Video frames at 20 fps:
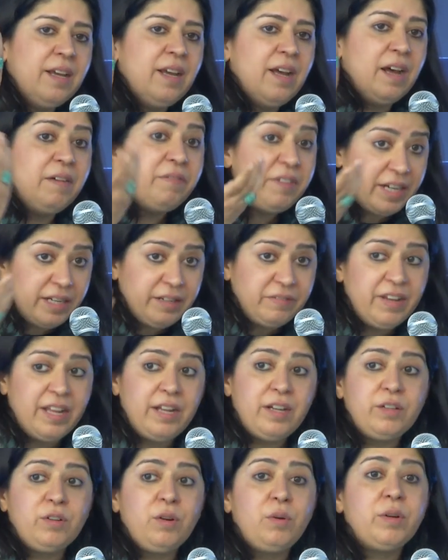a very
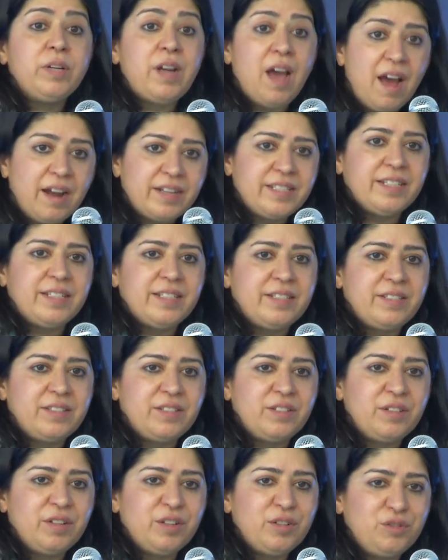well-known
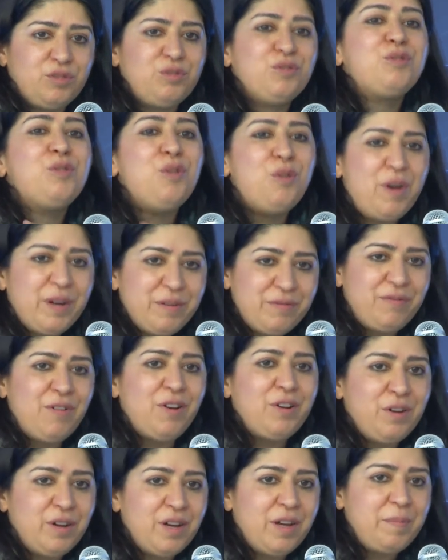artist to go and
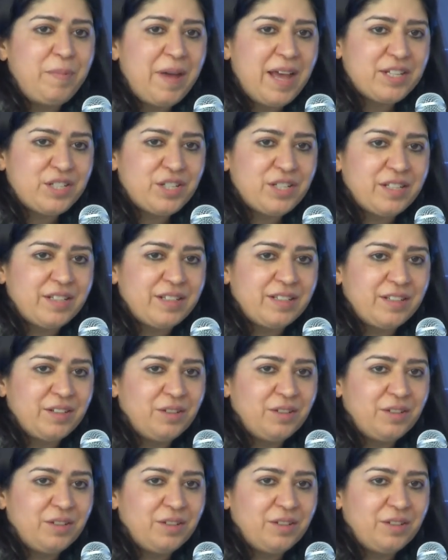follow her passion.